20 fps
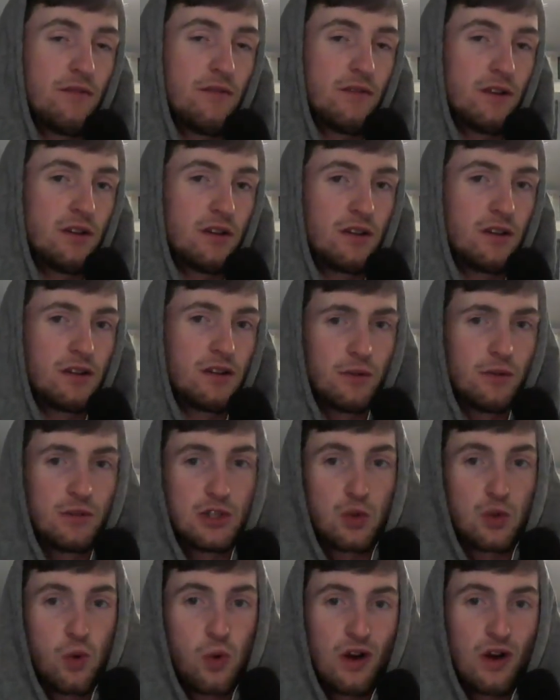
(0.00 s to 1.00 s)
I think it
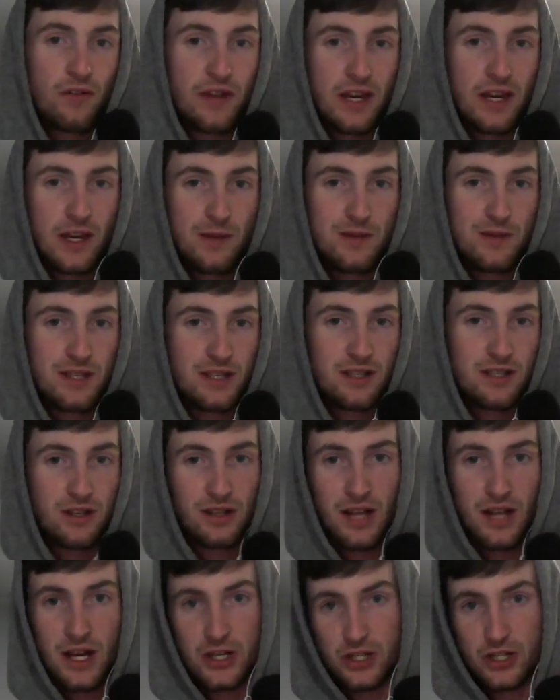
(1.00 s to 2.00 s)
was 12 games since our
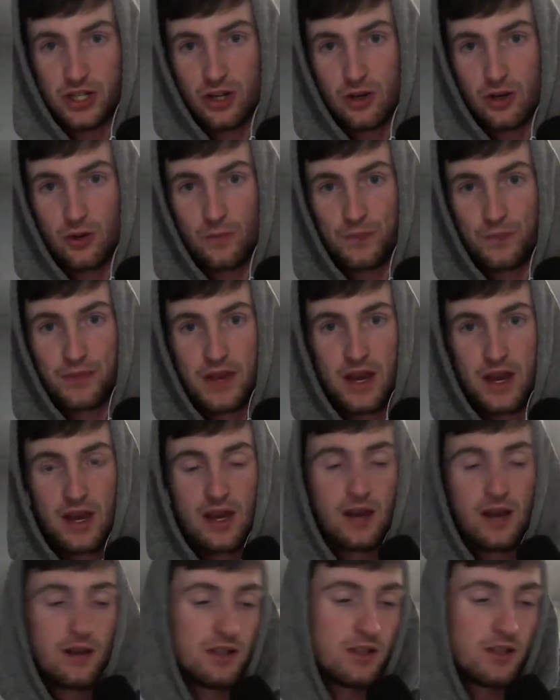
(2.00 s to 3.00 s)
last show.
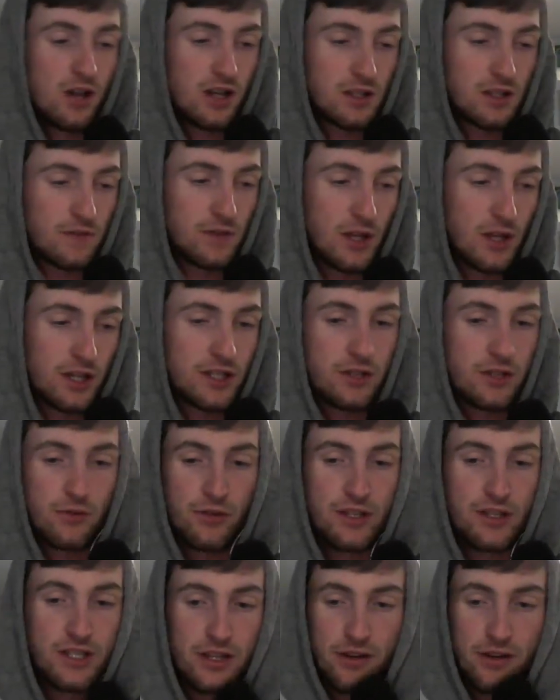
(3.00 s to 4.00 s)
Sox have lost
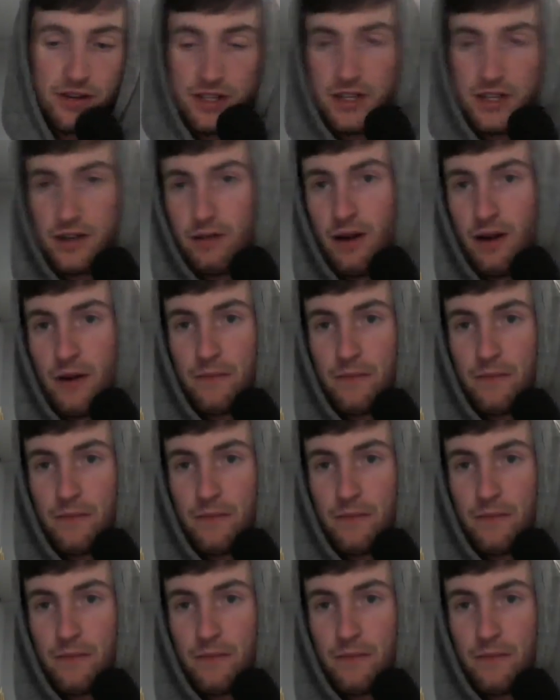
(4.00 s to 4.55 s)
3 series in a row.